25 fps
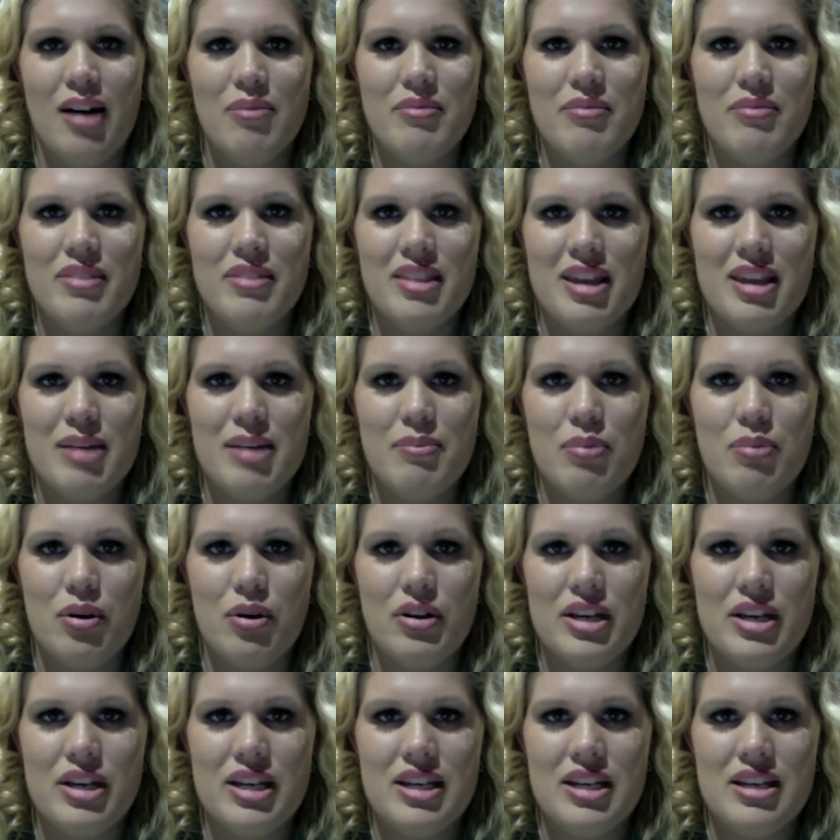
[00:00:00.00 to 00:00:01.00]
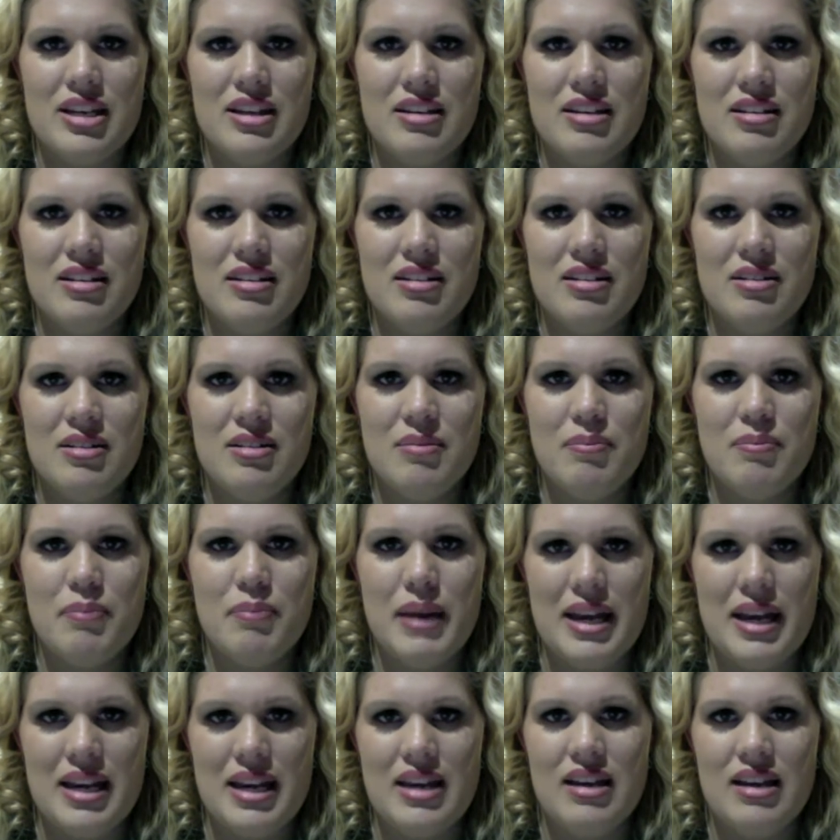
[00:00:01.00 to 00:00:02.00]
their body
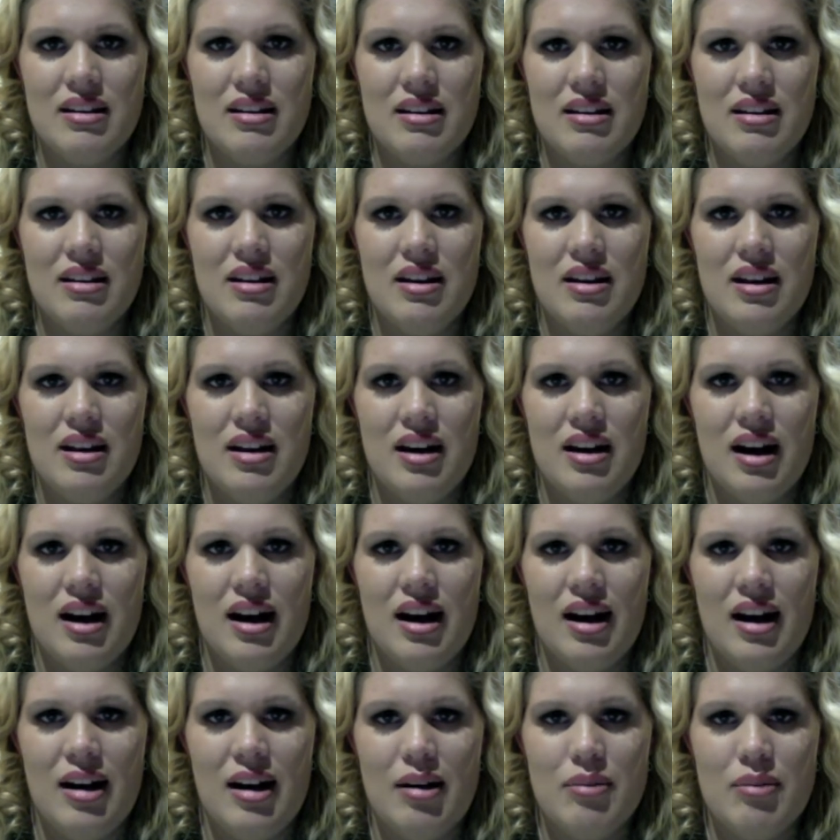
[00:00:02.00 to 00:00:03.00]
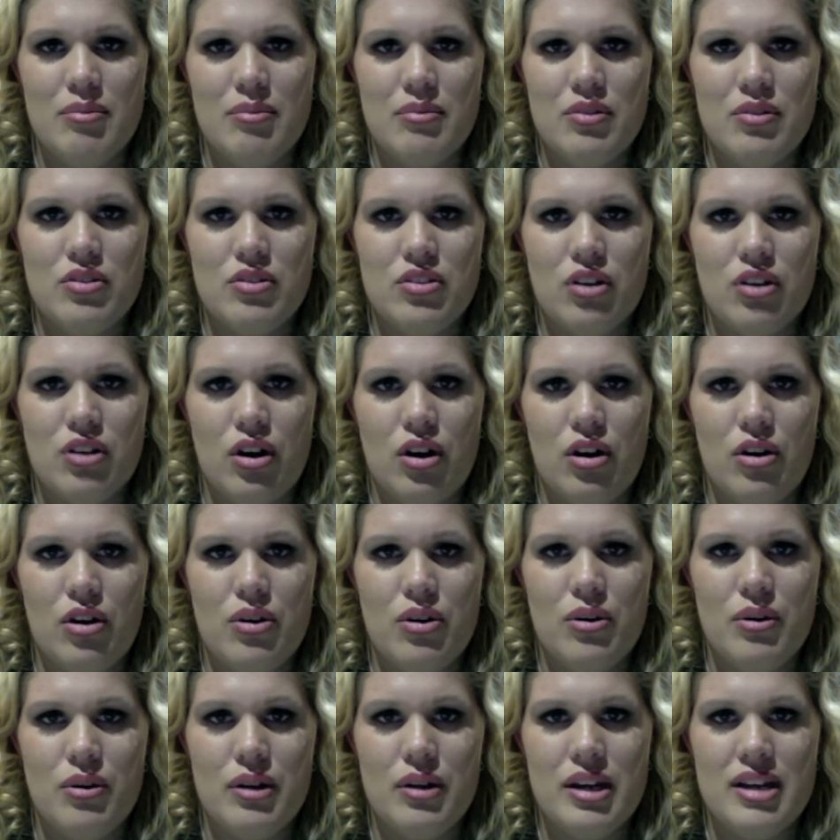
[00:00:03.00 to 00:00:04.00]
being.
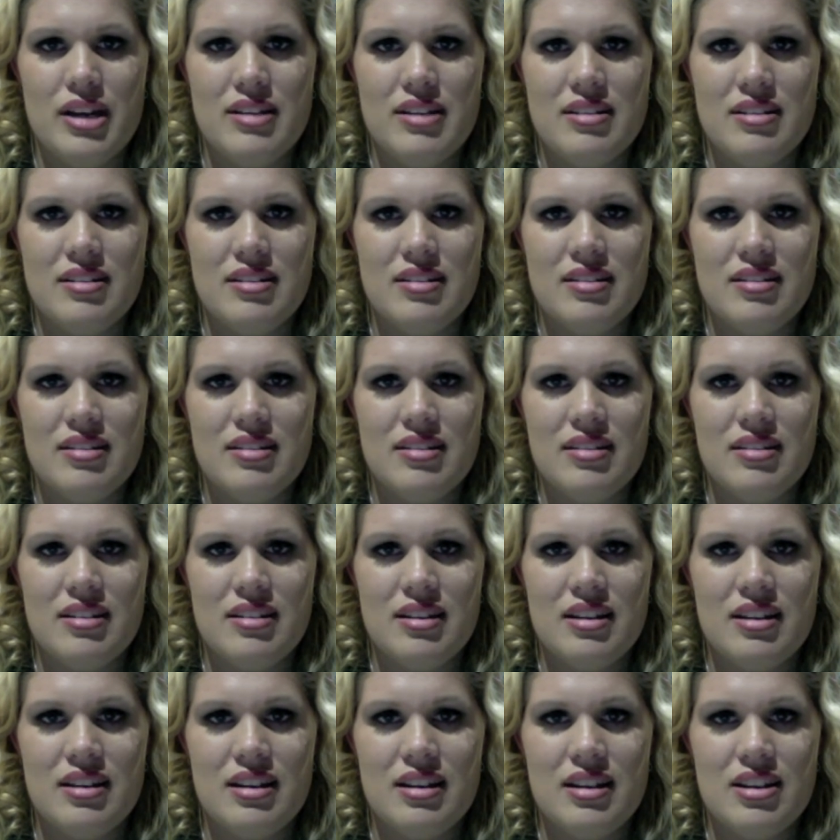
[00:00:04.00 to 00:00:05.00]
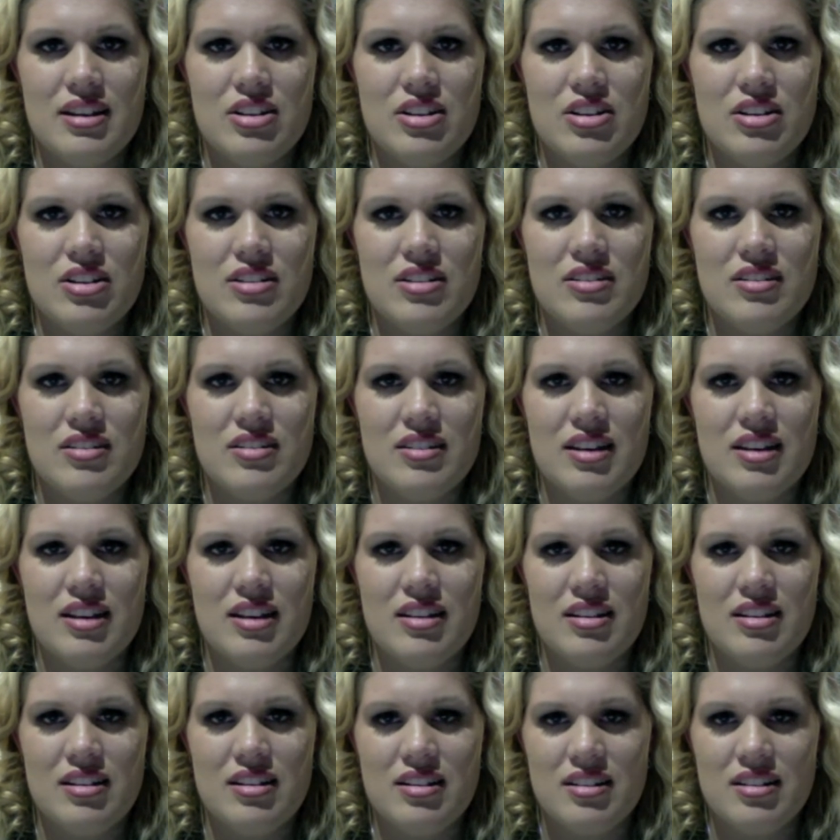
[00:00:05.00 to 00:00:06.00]
So you can see
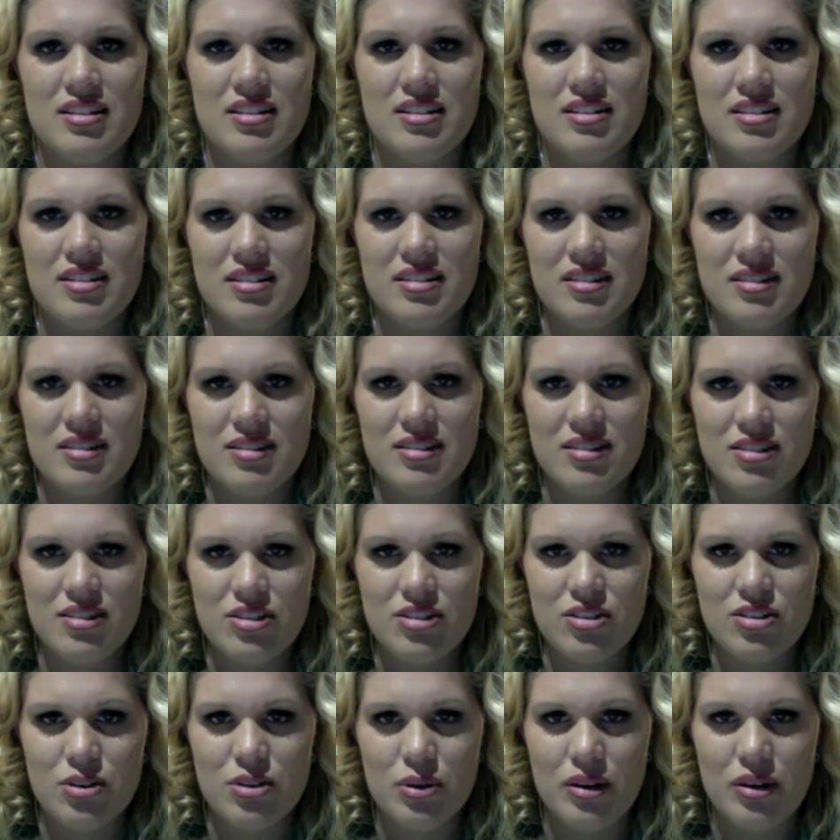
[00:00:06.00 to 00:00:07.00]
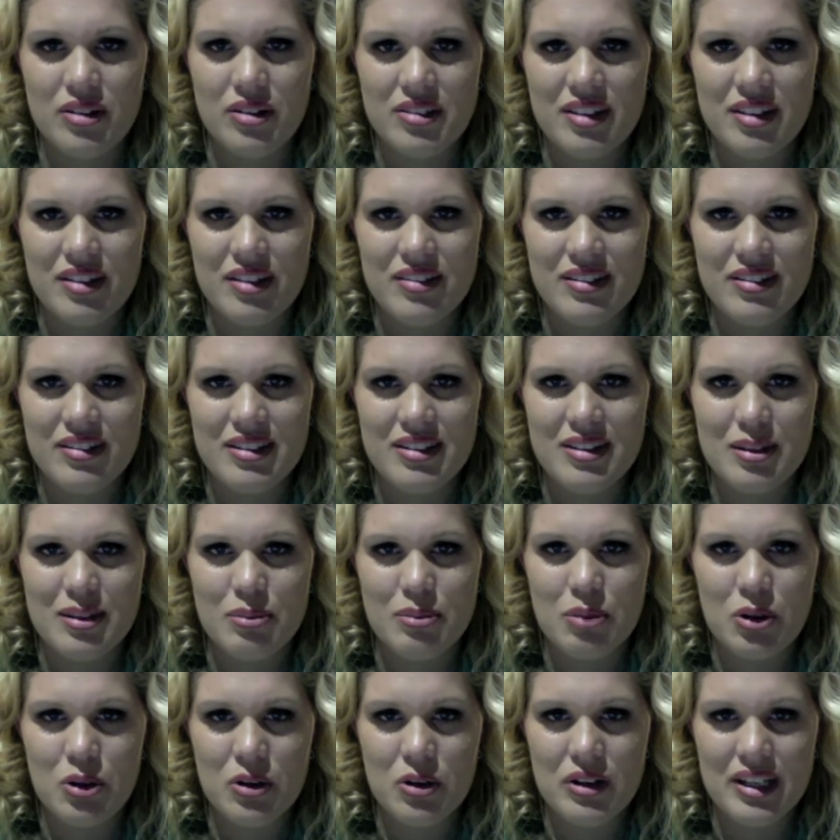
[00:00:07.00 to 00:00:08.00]
that it's 2:07 in the
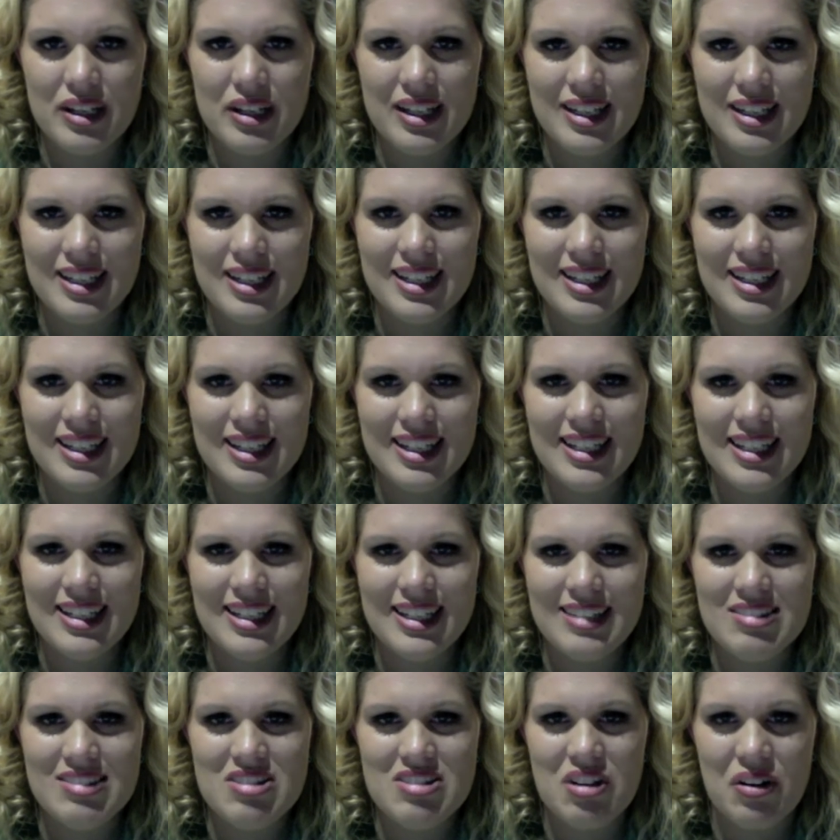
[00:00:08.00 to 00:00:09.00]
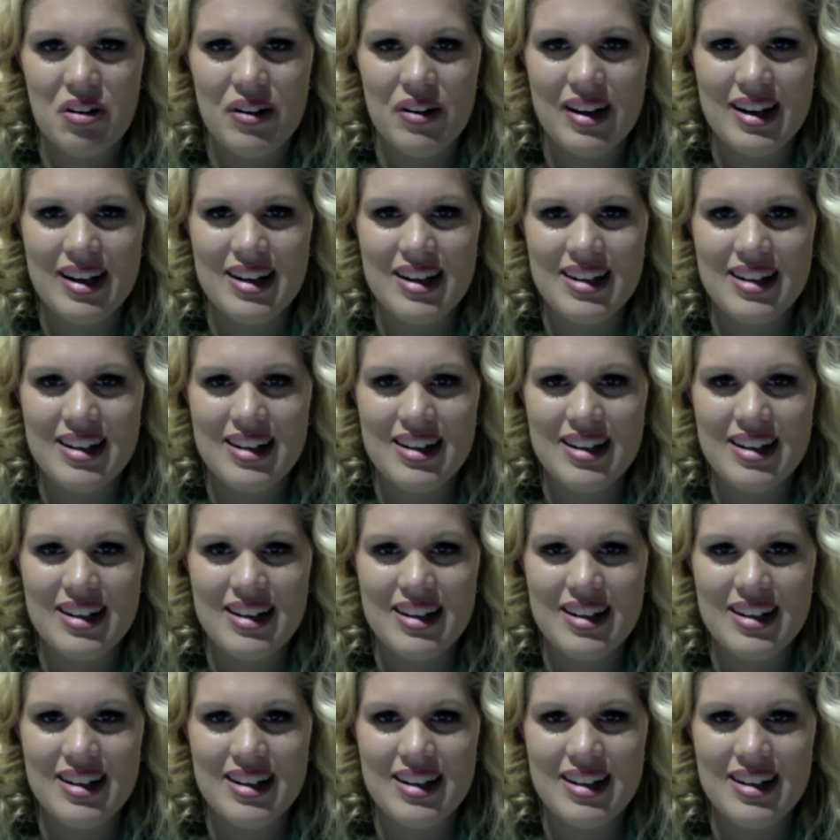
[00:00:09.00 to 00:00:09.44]
morning. Sorry.